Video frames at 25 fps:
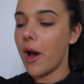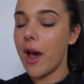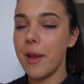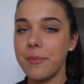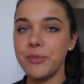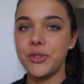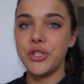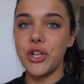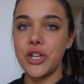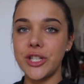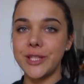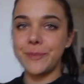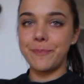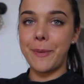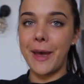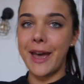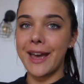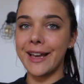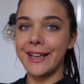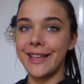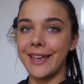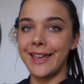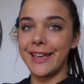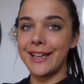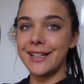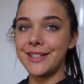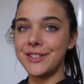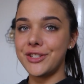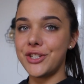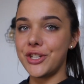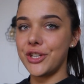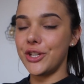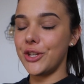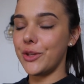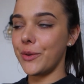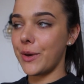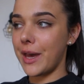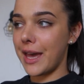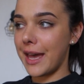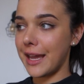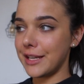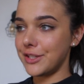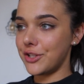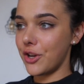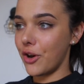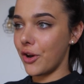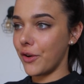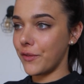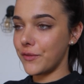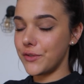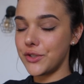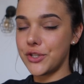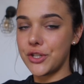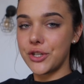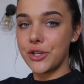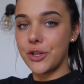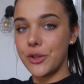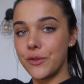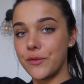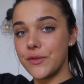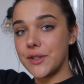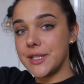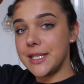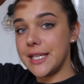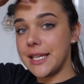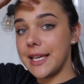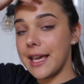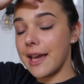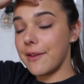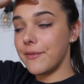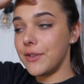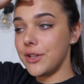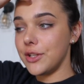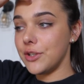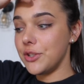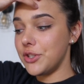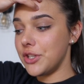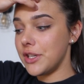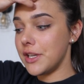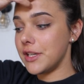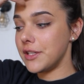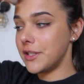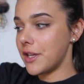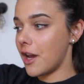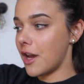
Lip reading: I'm just packing to head off to Physique Evolution in